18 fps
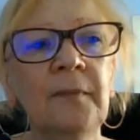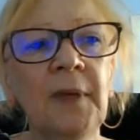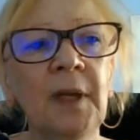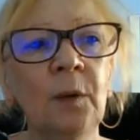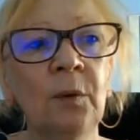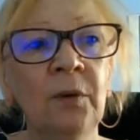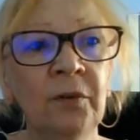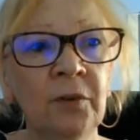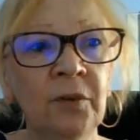
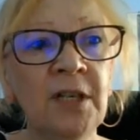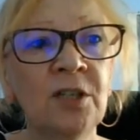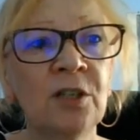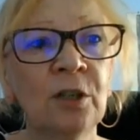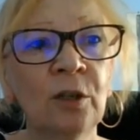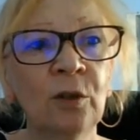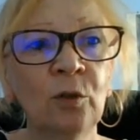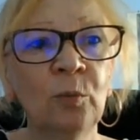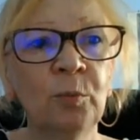With greater
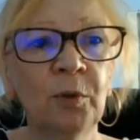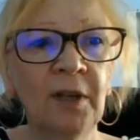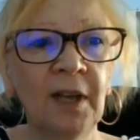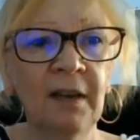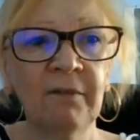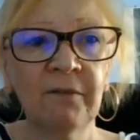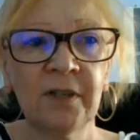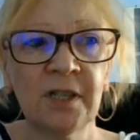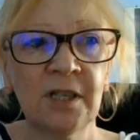global
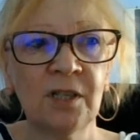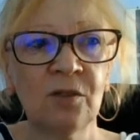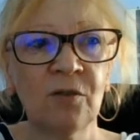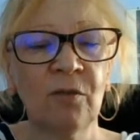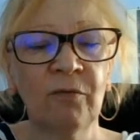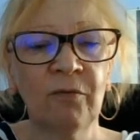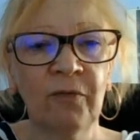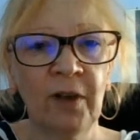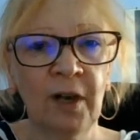emphasis
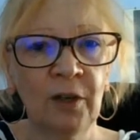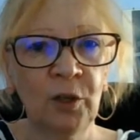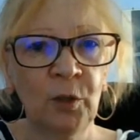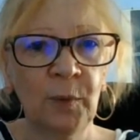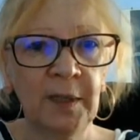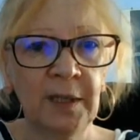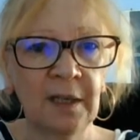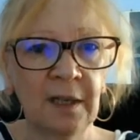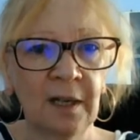on
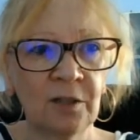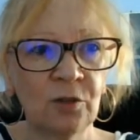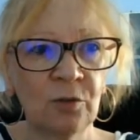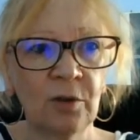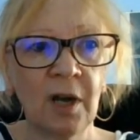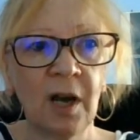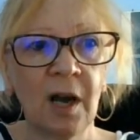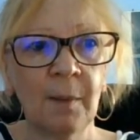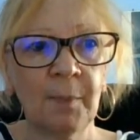valuing natural
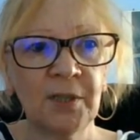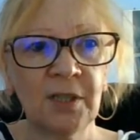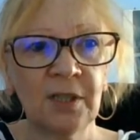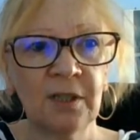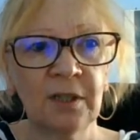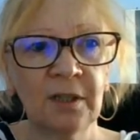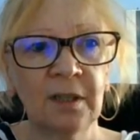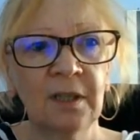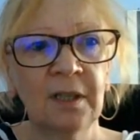
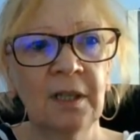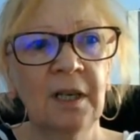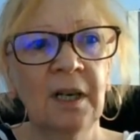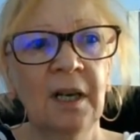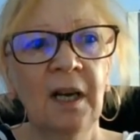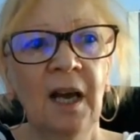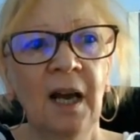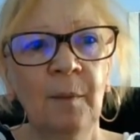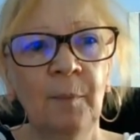habitat
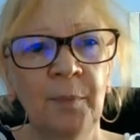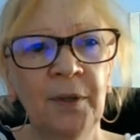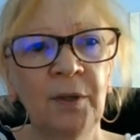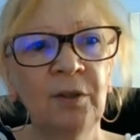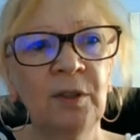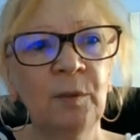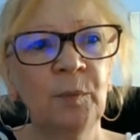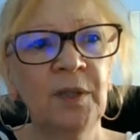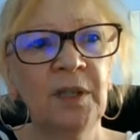and
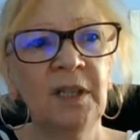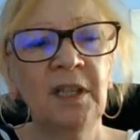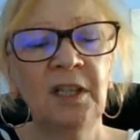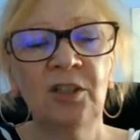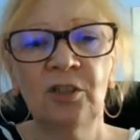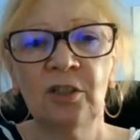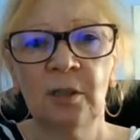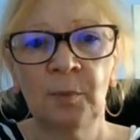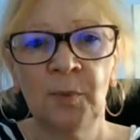building with
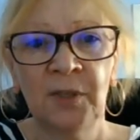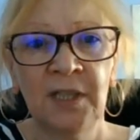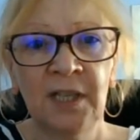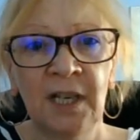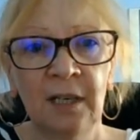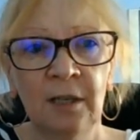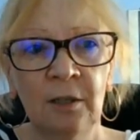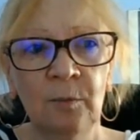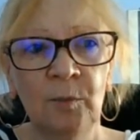nature to
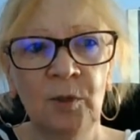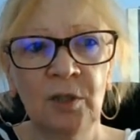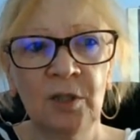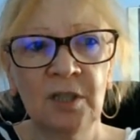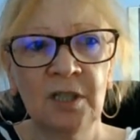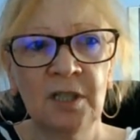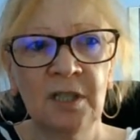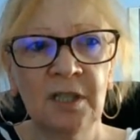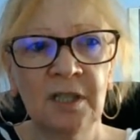protect
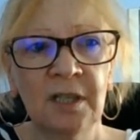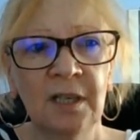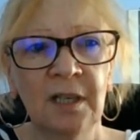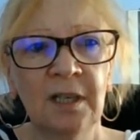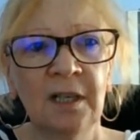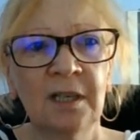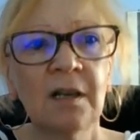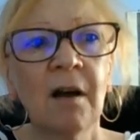communities, it's